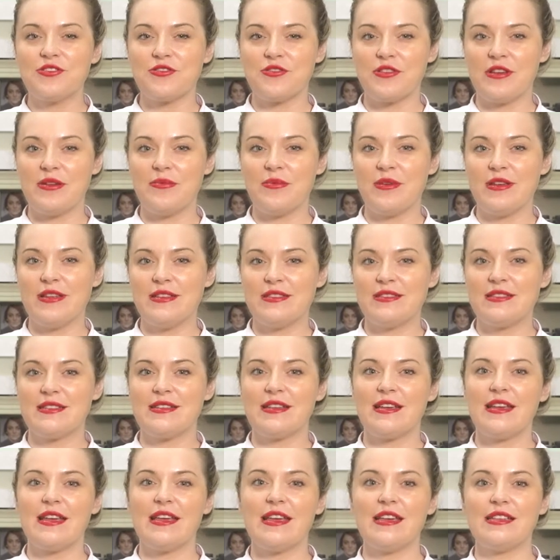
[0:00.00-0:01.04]
treatment
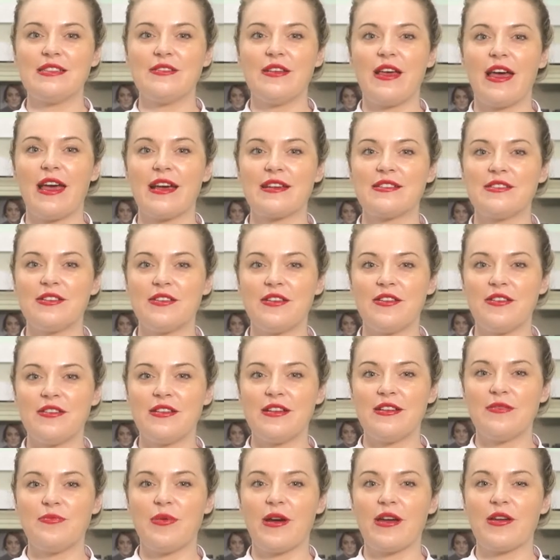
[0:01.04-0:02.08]
is
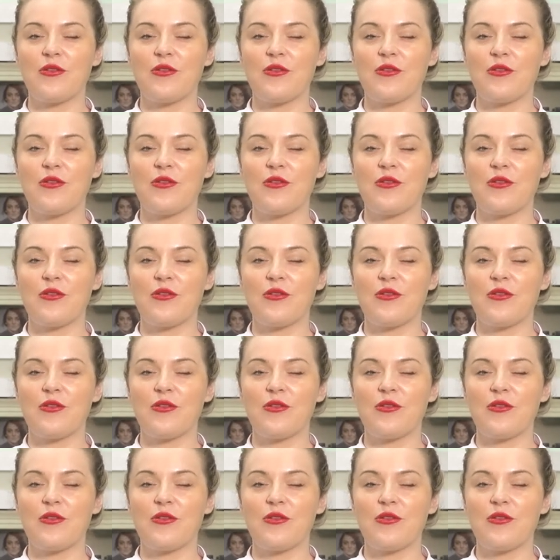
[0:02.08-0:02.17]
executed by